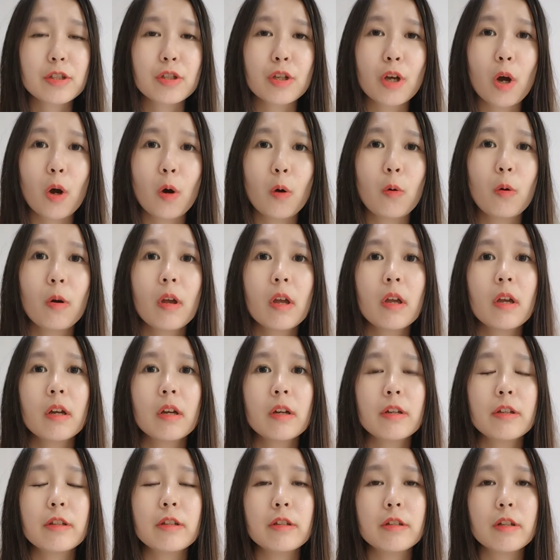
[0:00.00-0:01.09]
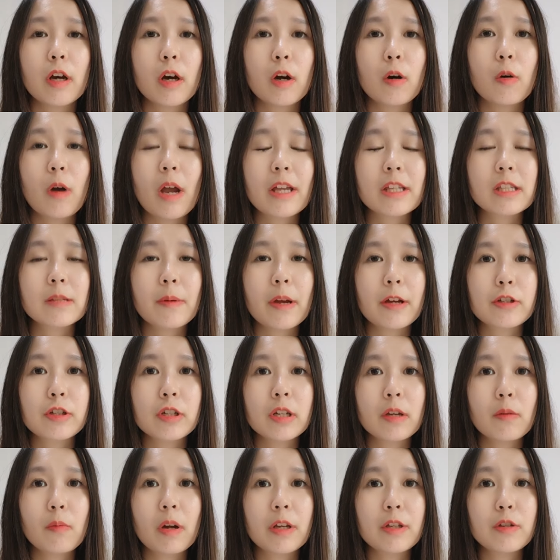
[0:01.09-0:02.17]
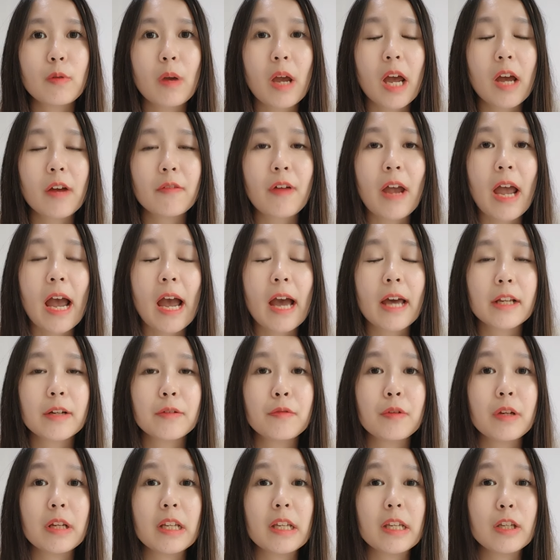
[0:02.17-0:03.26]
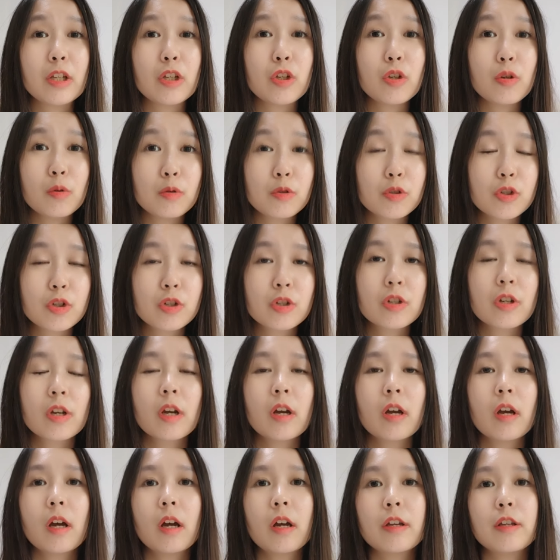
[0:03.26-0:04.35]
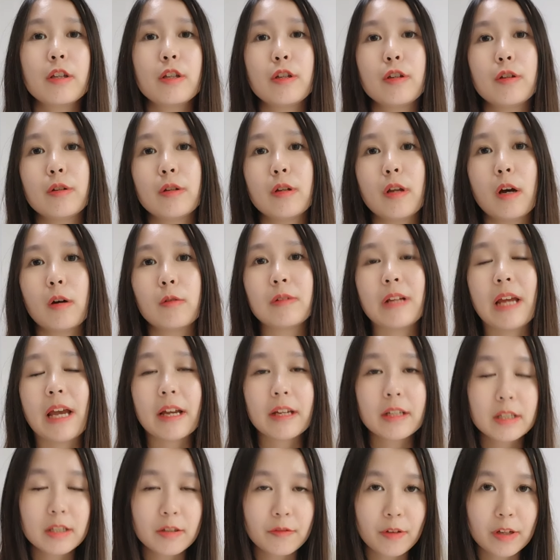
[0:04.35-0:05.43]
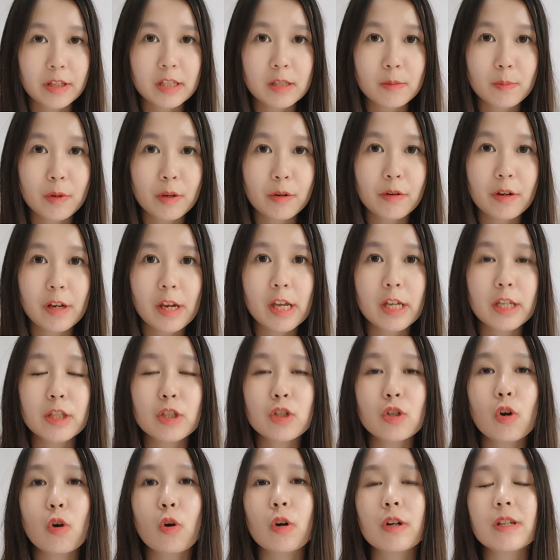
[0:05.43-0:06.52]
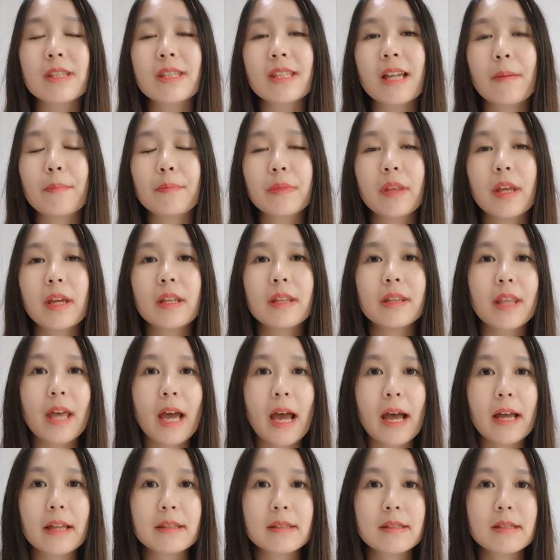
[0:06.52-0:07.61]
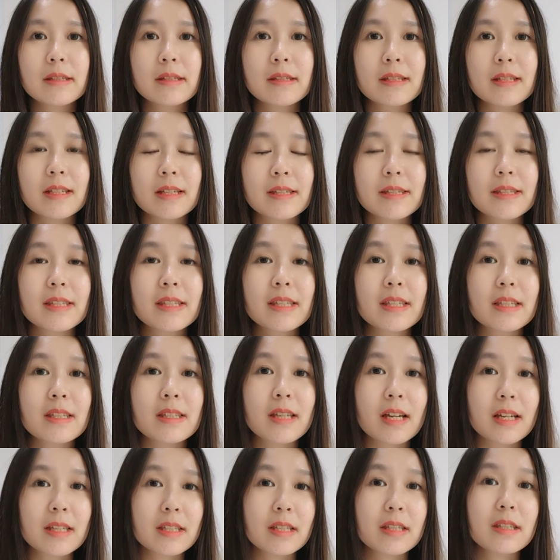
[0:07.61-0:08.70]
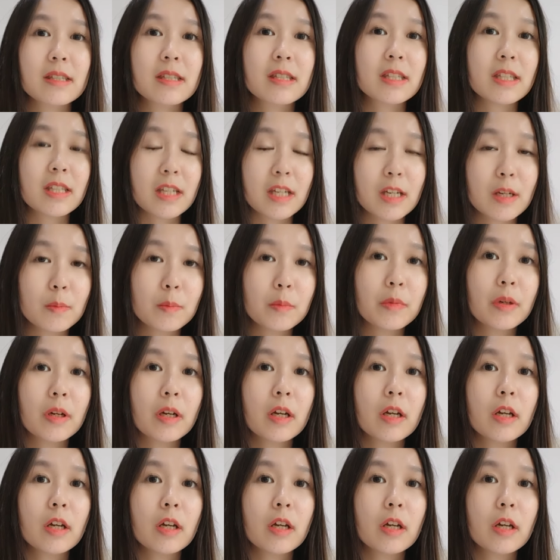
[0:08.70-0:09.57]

So, you know, especially when you have had a really huge, you know, negative experience or something that just doesn't seem